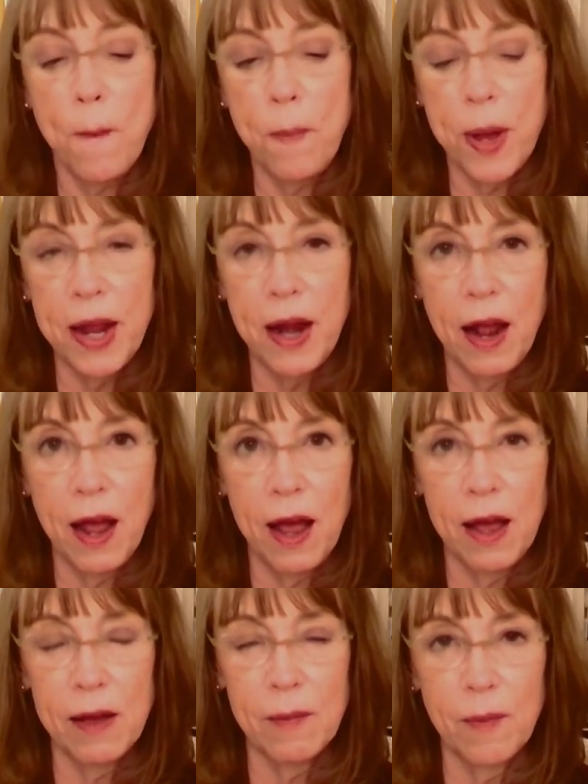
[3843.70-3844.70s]
But
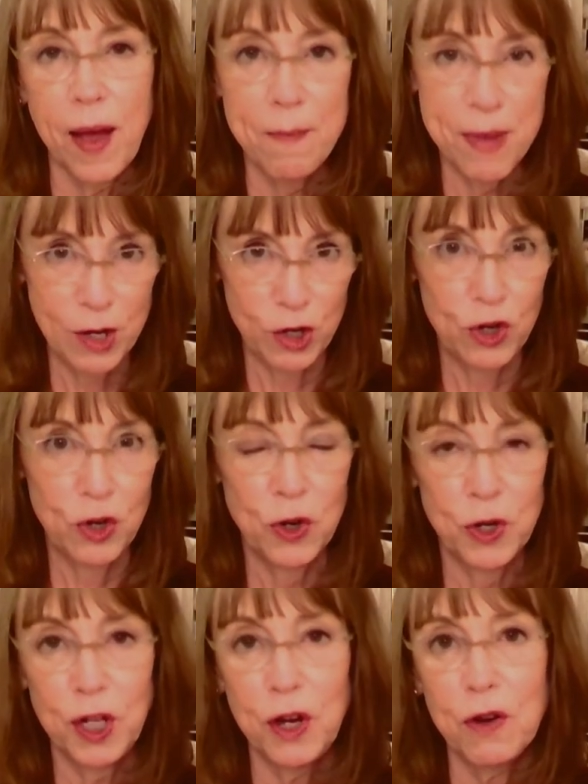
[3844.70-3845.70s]
um, I mentioned
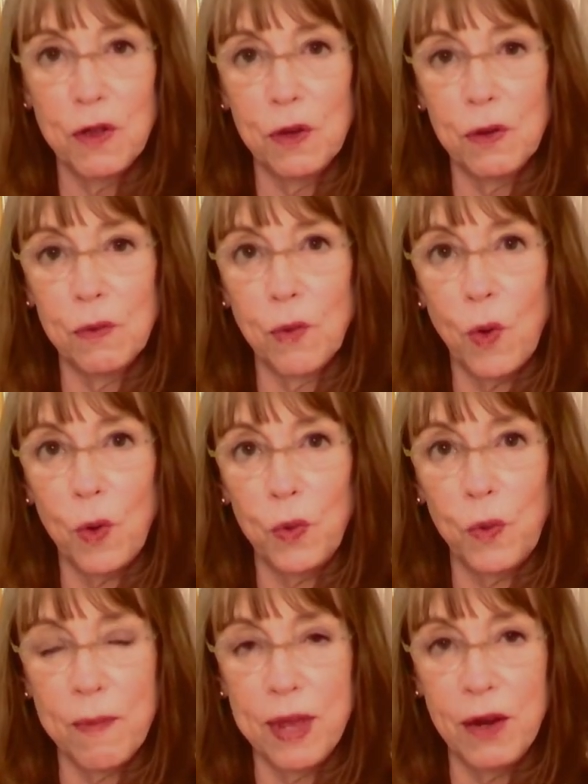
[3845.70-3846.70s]
earlier the old
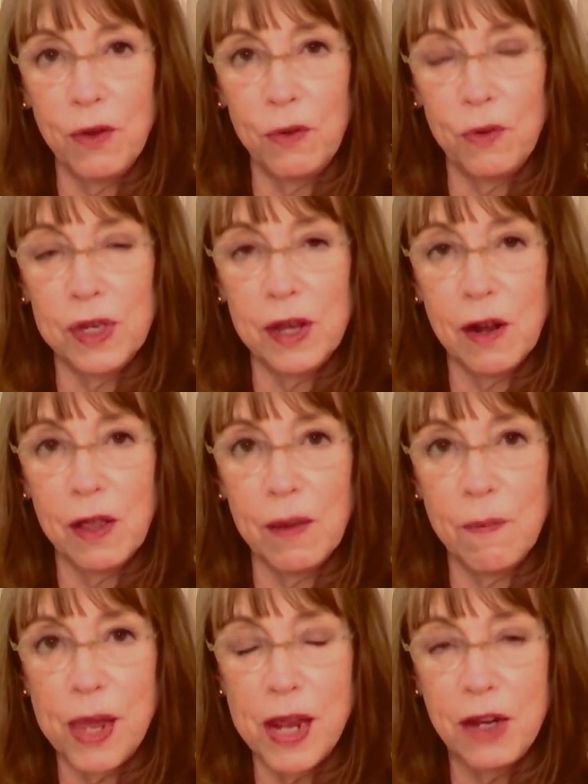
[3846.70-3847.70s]
women who sit on the
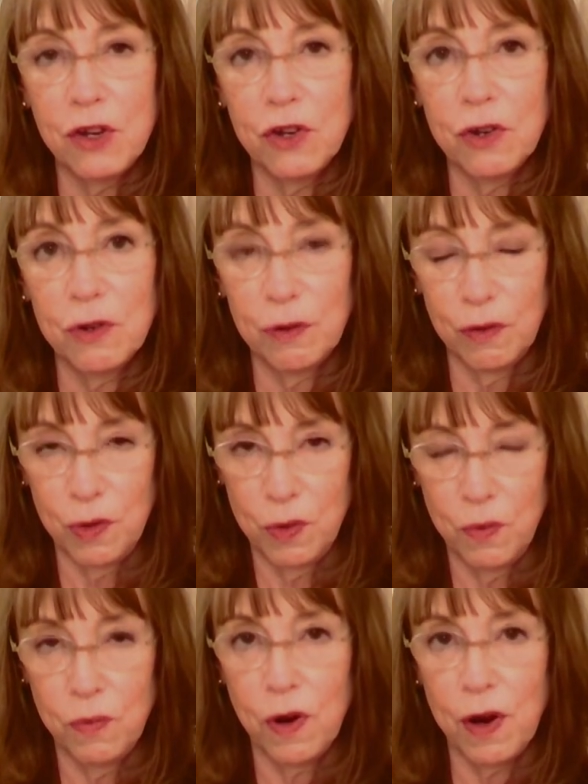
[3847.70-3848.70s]
beach who
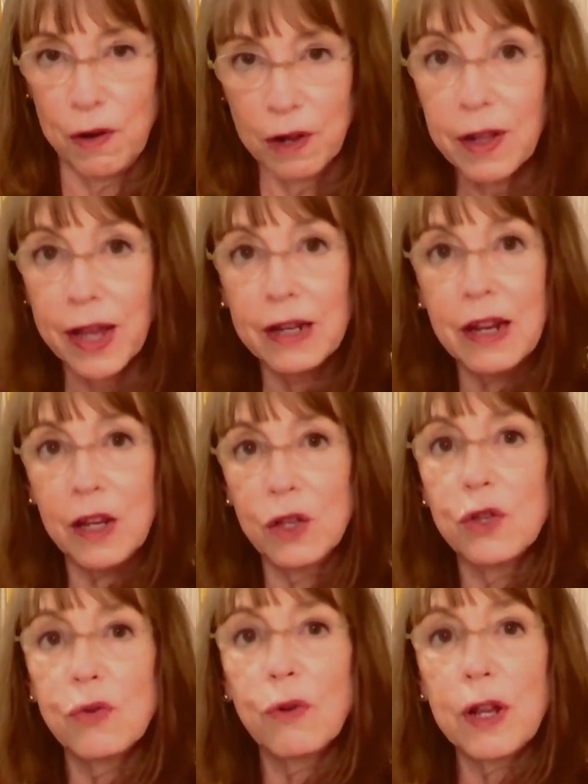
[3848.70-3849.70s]
are collecting and
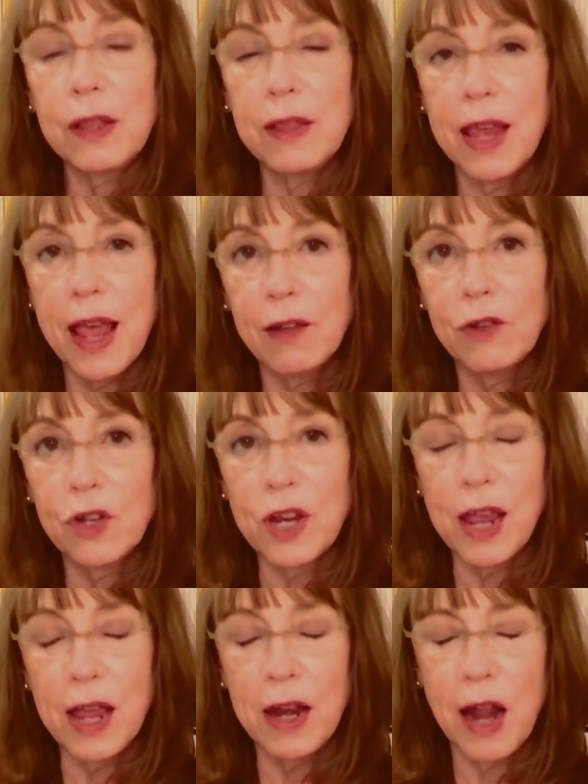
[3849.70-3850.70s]
sorting the
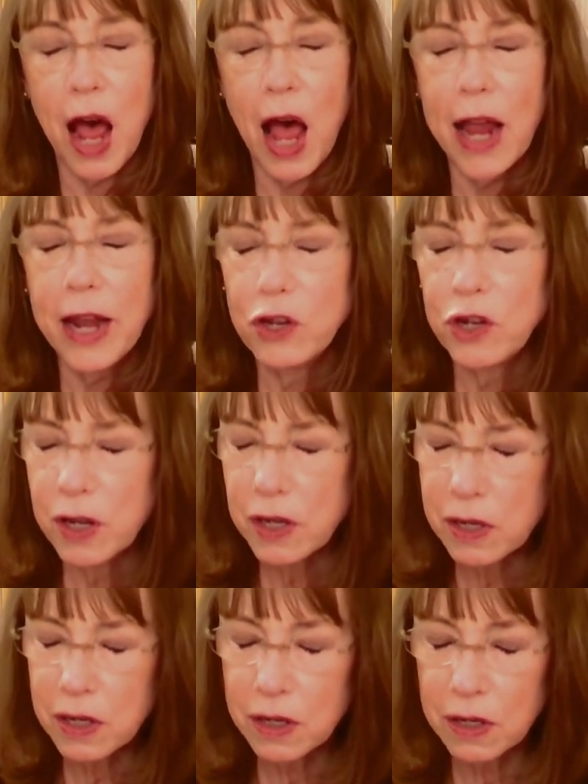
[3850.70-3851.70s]
algae. And I
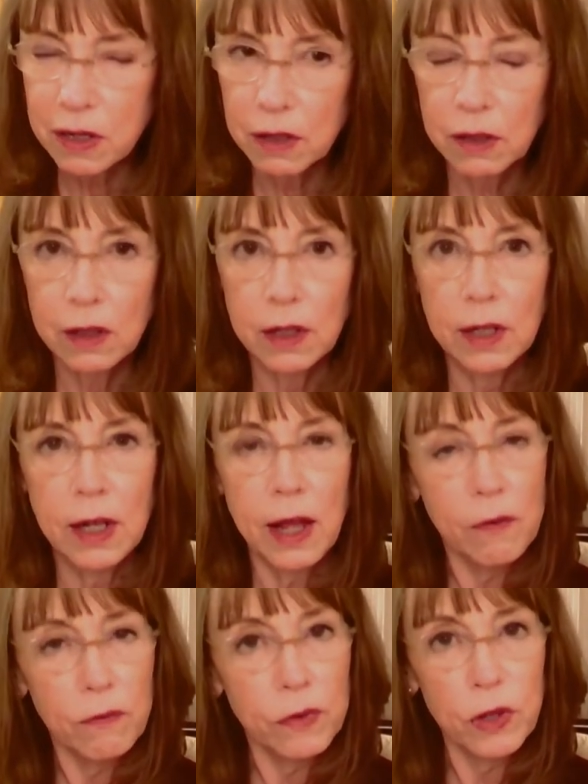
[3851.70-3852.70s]
just
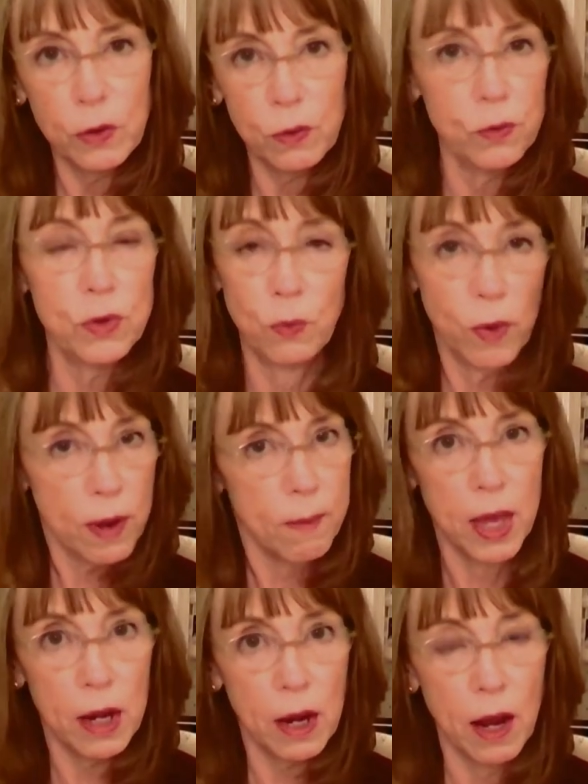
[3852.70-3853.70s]
love those
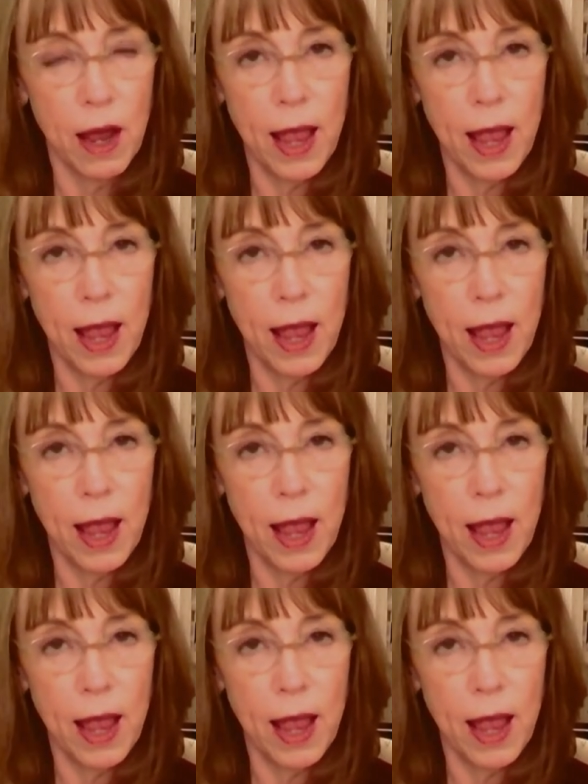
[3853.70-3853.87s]
women.